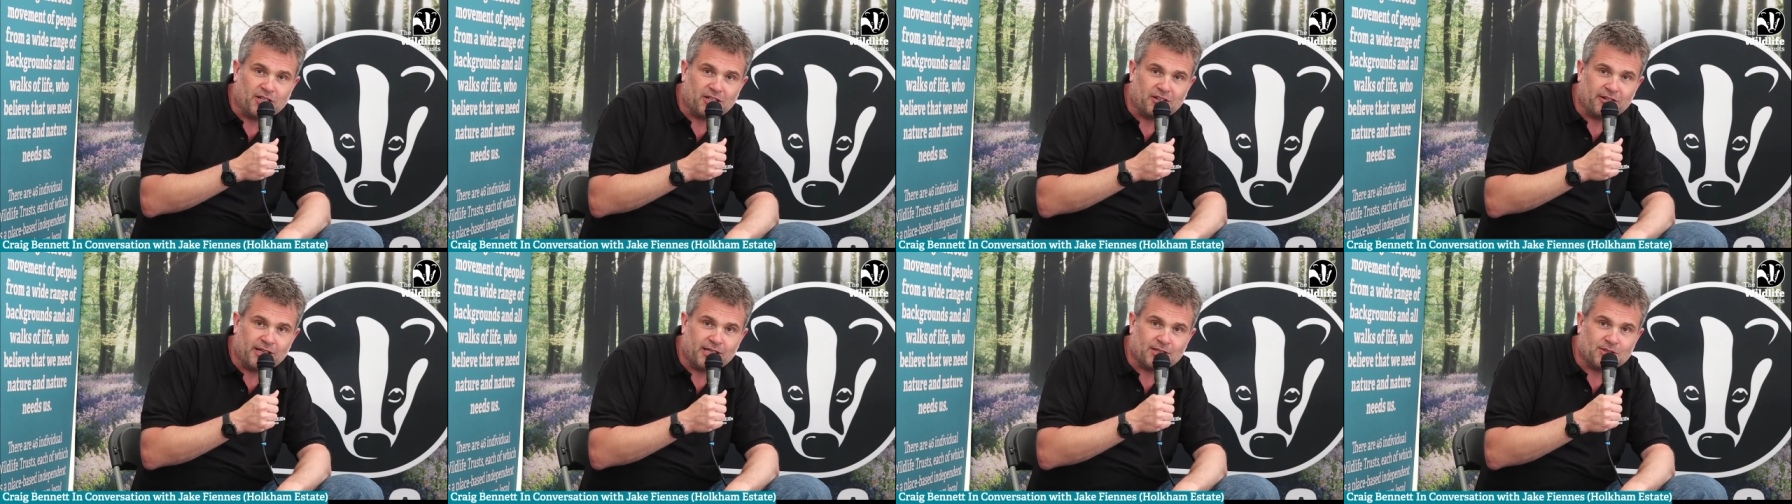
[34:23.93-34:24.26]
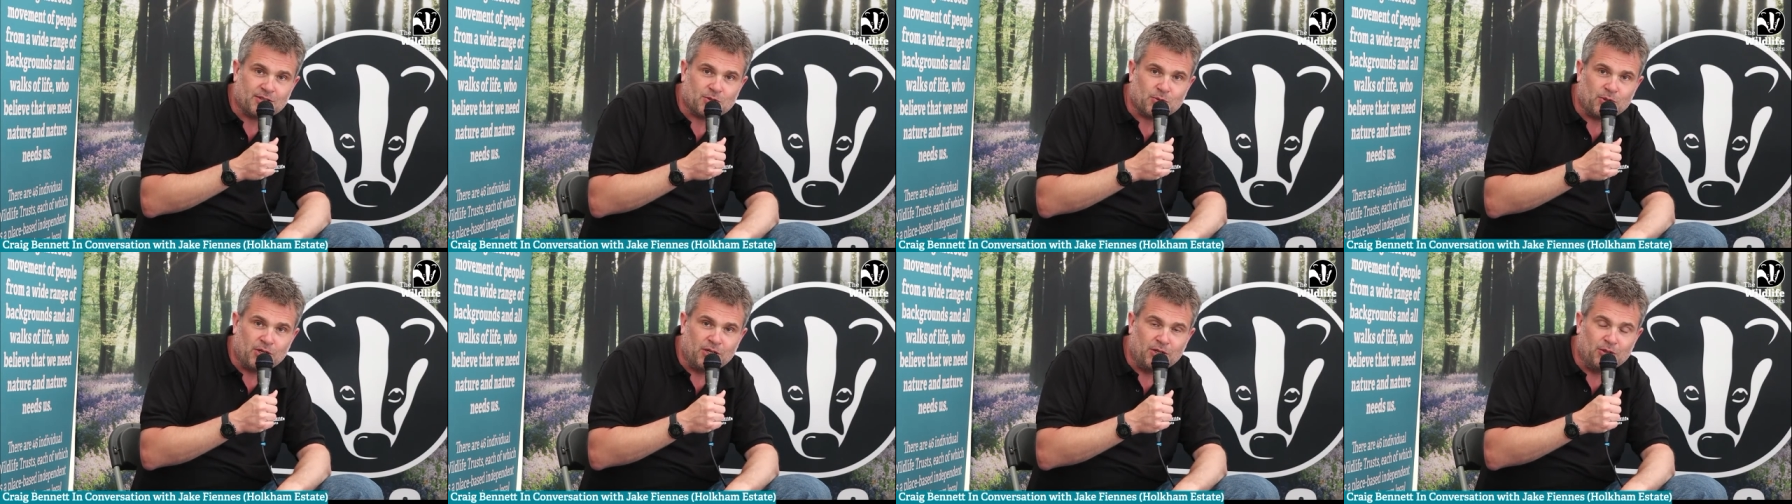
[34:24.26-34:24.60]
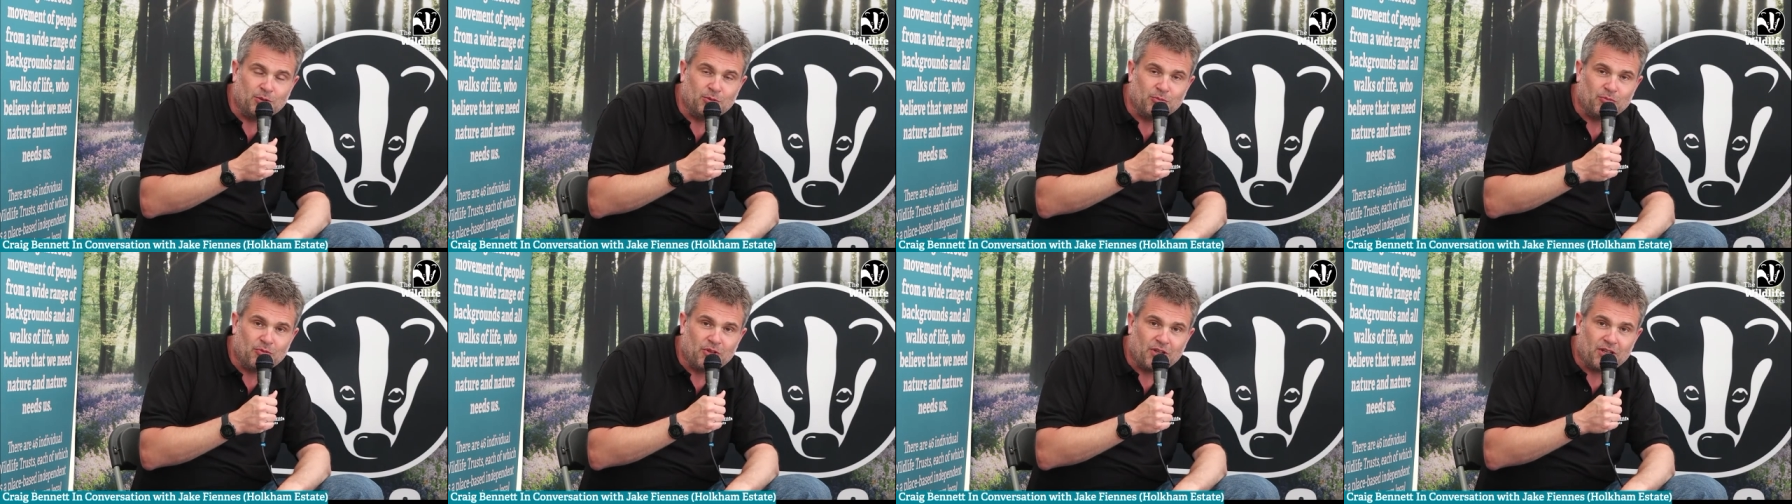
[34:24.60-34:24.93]
at
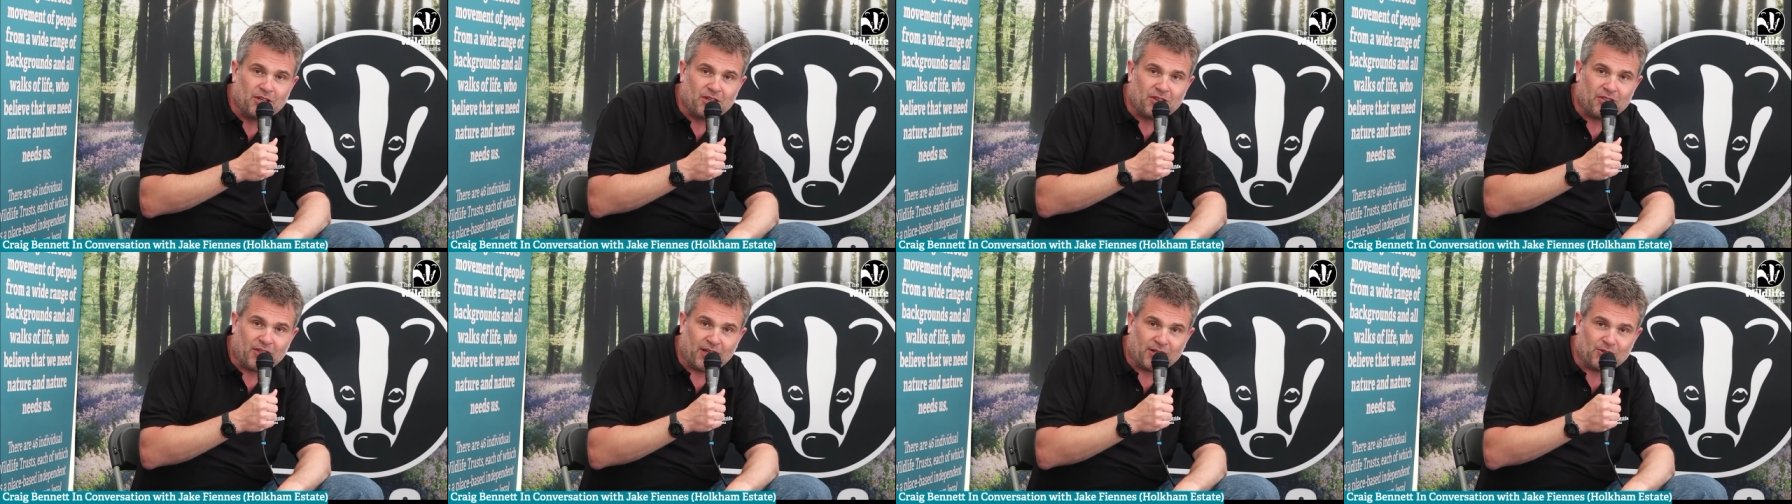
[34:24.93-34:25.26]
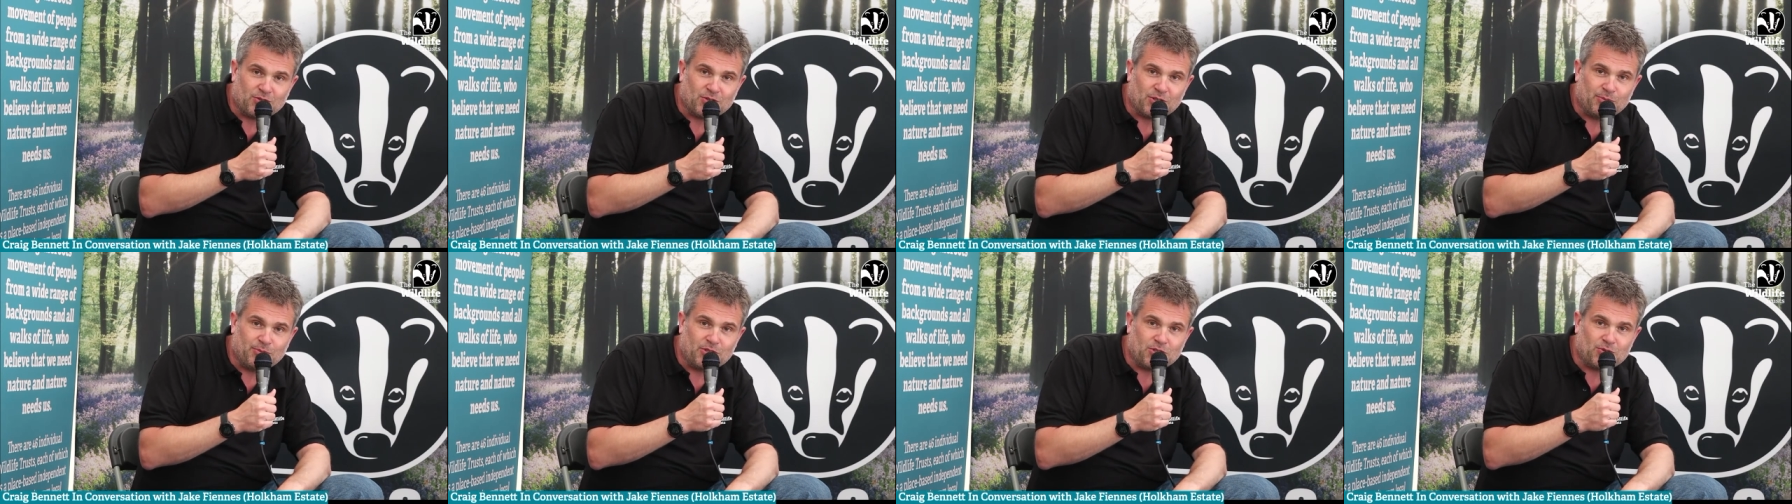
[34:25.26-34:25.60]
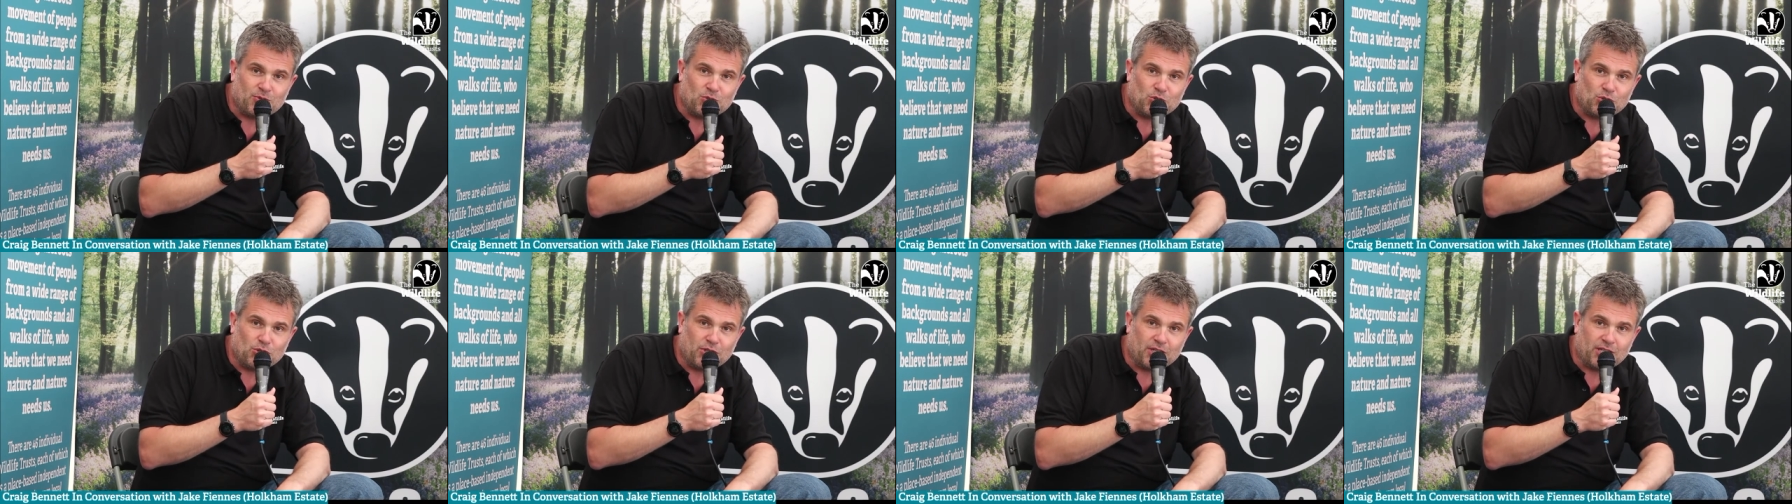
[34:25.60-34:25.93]
Groundswell. Thanks so
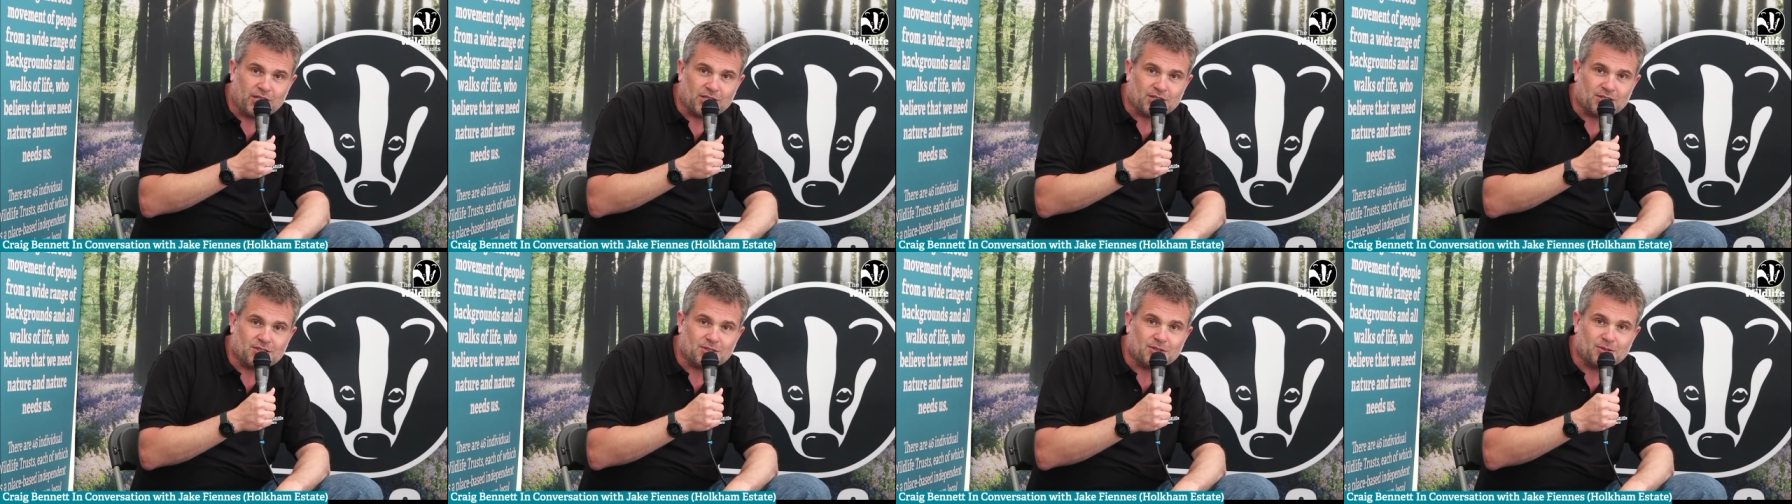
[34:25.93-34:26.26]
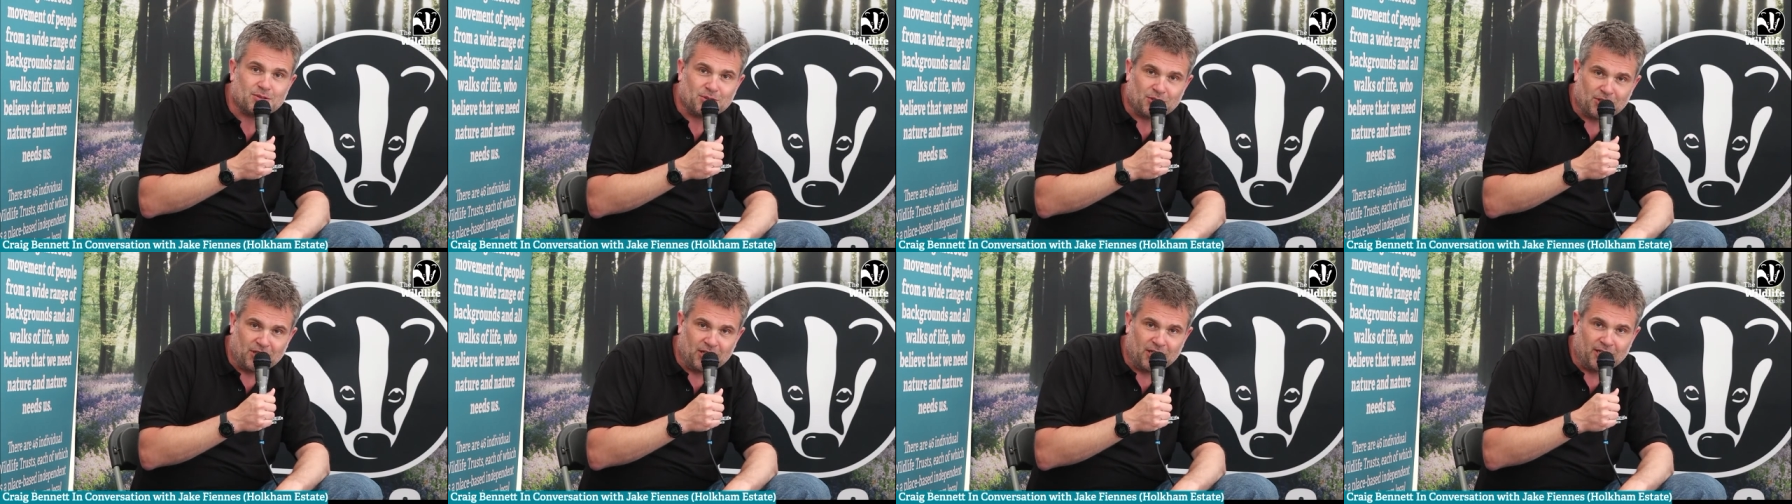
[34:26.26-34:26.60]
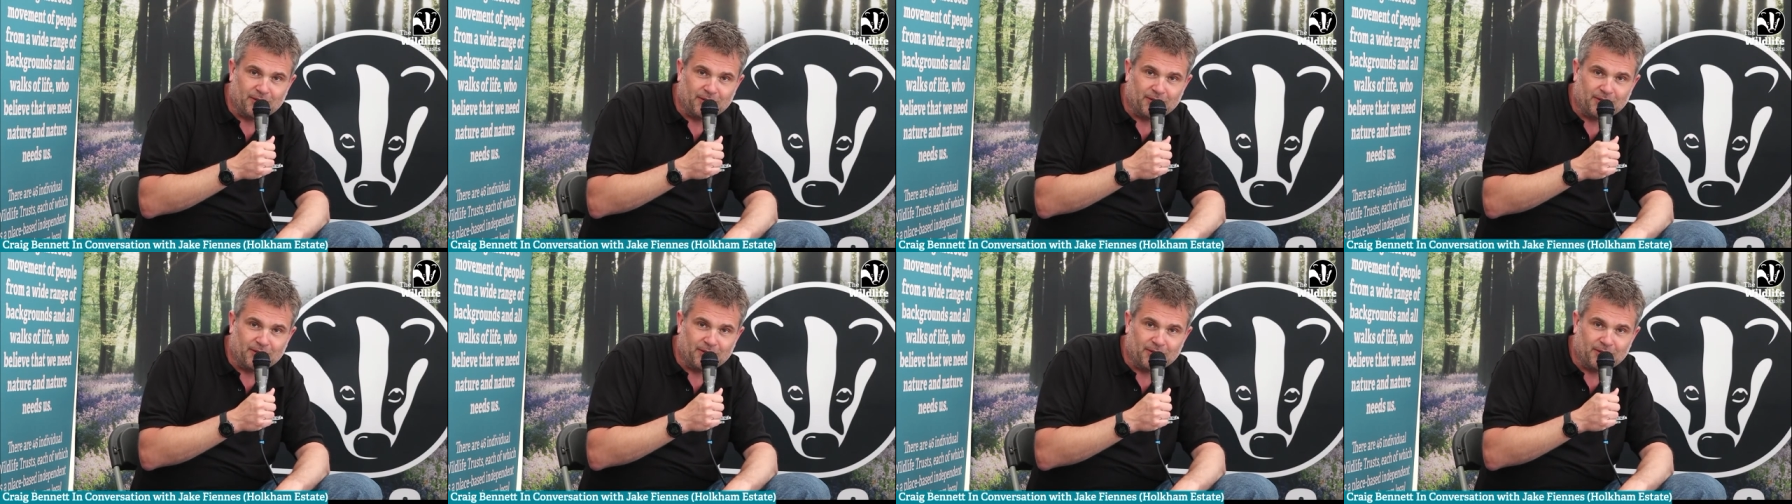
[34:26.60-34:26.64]
much for joining us. Good